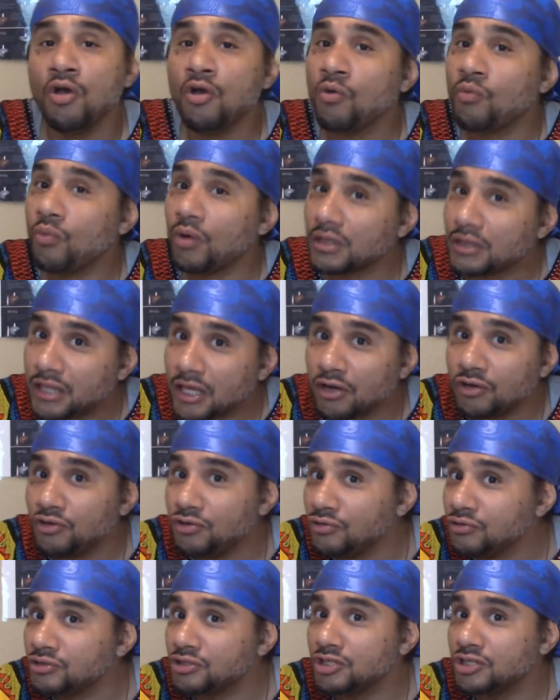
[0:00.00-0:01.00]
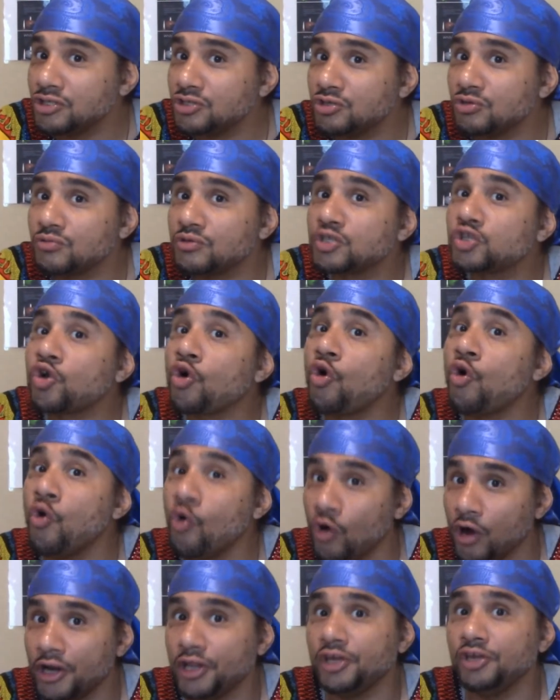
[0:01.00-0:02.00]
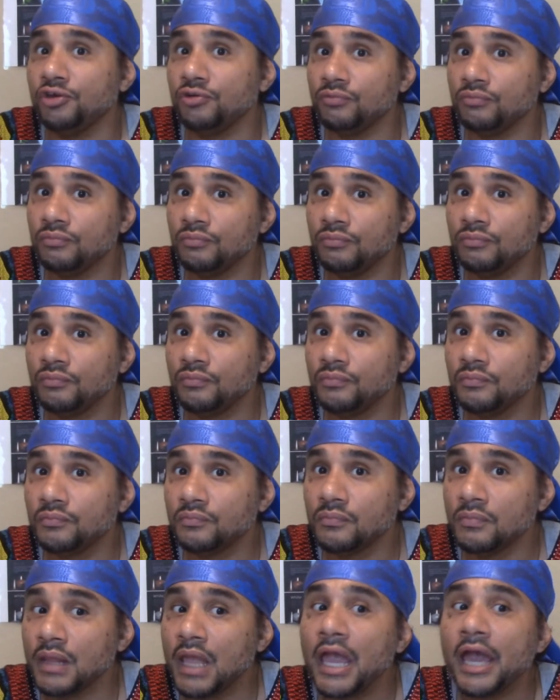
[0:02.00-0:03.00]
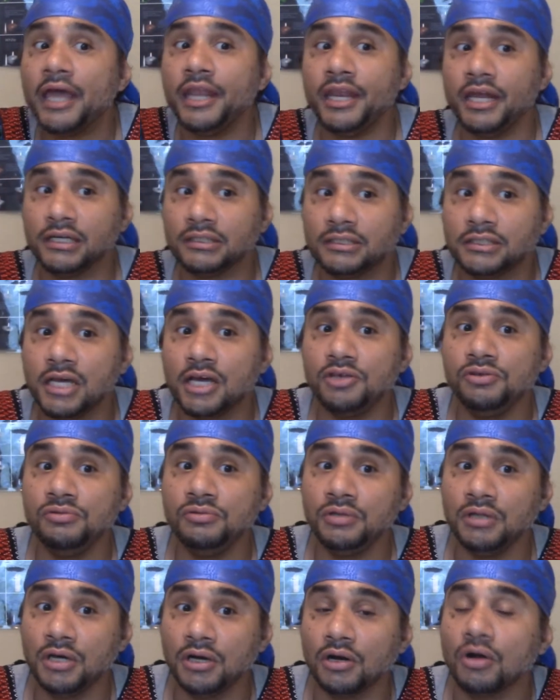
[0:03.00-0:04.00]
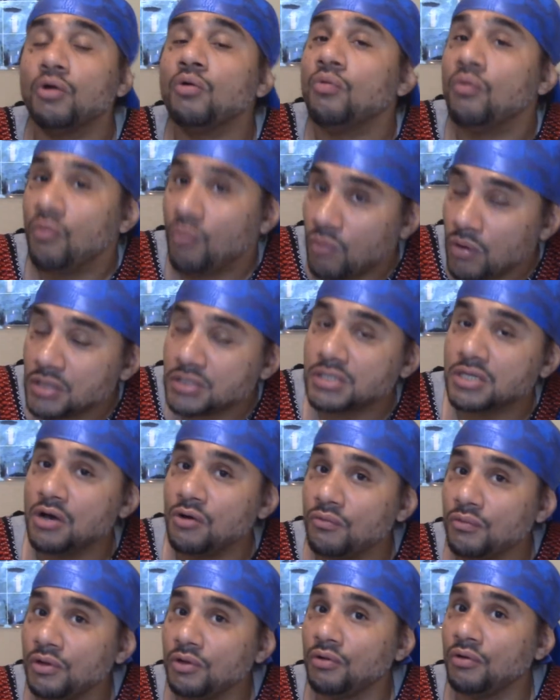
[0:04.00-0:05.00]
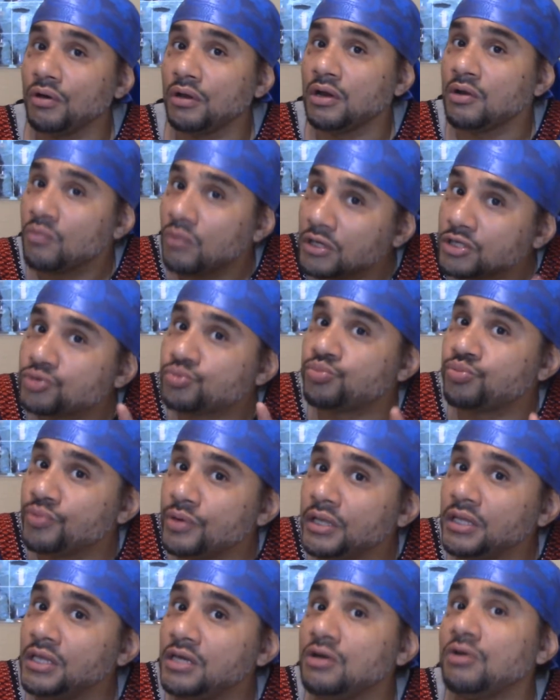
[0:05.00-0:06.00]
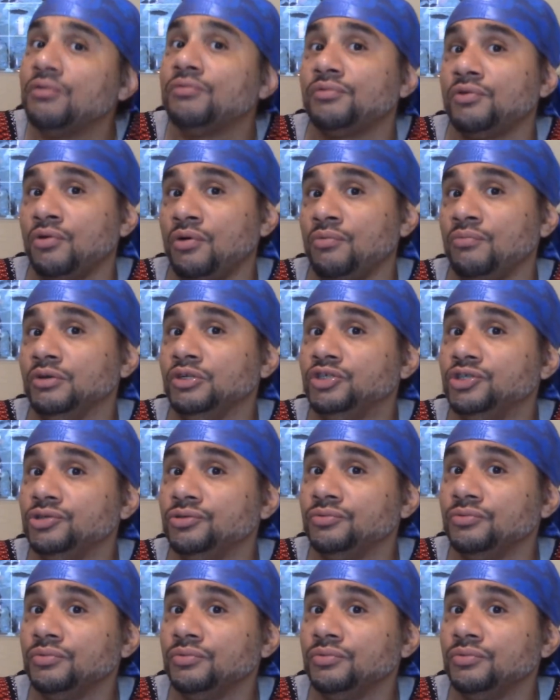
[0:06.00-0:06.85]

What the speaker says: What they'll usually do is corner you. And they'll tell you, look, what's going on? What's really going on with you?